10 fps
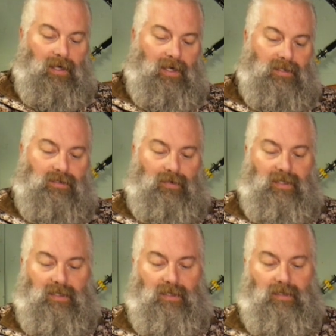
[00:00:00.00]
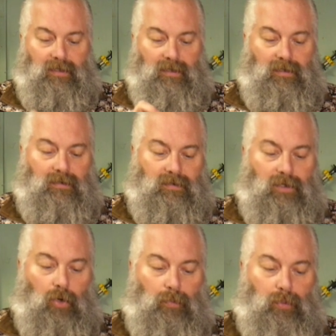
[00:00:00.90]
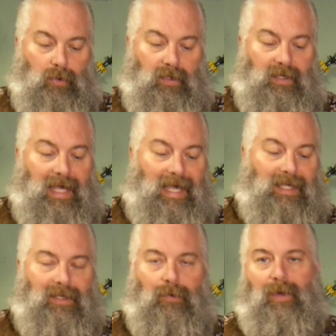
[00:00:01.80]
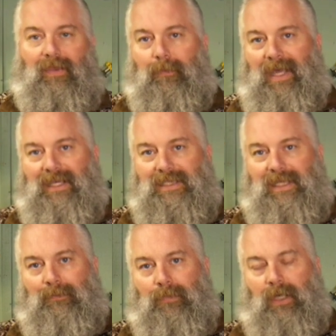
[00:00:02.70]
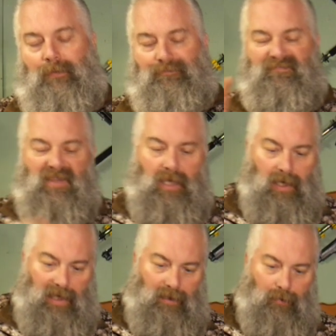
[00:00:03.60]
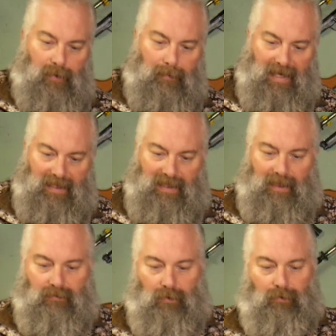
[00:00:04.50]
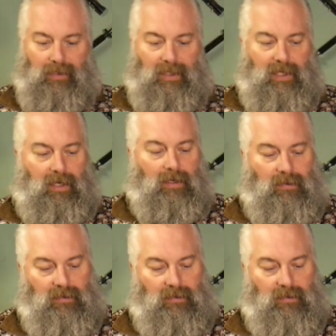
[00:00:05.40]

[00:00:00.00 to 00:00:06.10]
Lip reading: so that the scope would not get in the way of the magazine, but I lowered it back down. Don't really care.